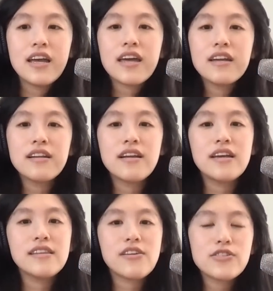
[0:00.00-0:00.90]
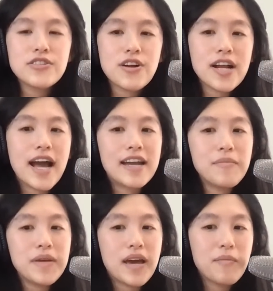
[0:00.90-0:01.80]
In the Earth Star
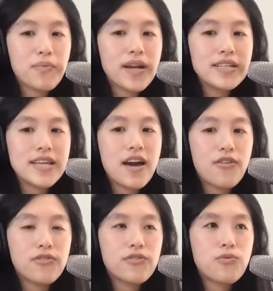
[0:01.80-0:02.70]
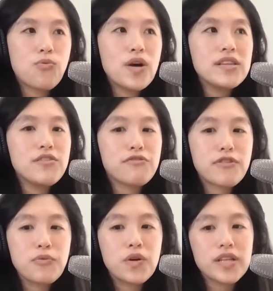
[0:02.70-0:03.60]
Academy, I break down what the
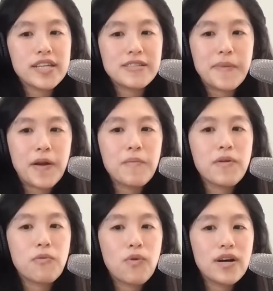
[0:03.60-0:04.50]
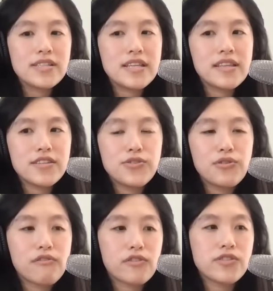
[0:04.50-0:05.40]
free will experiment was in this
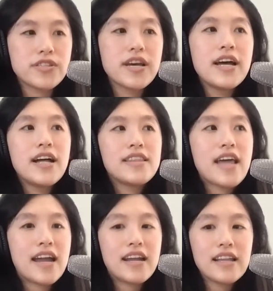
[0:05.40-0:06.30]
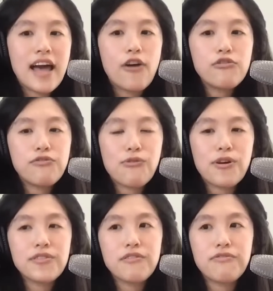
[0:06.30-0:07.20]
universe that allowed
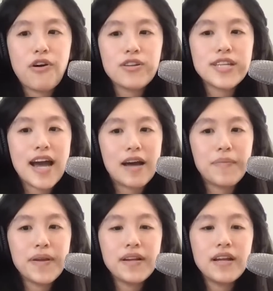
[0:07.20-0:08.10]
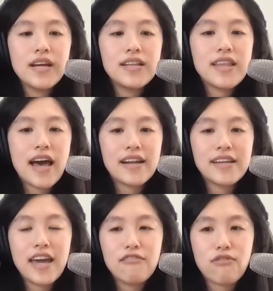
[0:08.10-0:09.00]
for the fall to happen, that
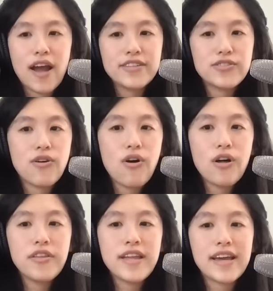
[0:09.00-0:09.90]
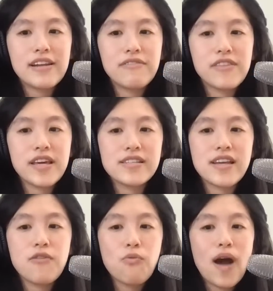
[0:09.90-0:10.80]
gave rise to all the negative things,
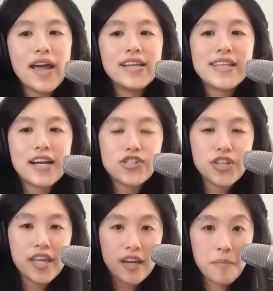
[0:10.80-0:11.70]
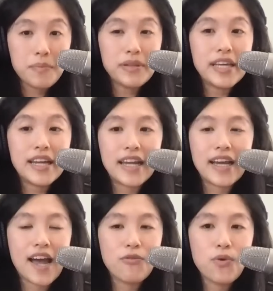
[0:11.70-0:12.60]
and why it's actually completing,
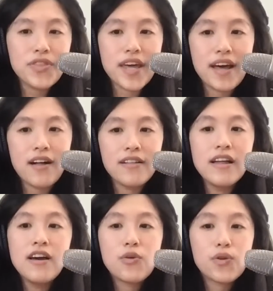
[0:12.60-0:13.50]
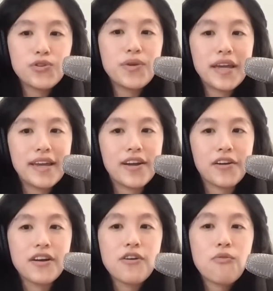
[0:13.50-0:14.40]
and what the hell we're doing
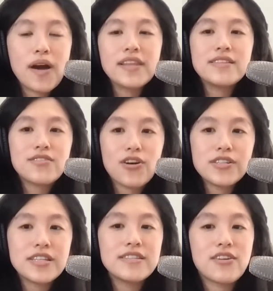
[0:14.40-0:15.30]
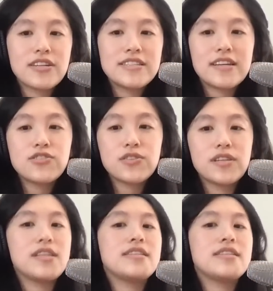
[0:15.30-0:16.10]
here, why the star seeds are essential in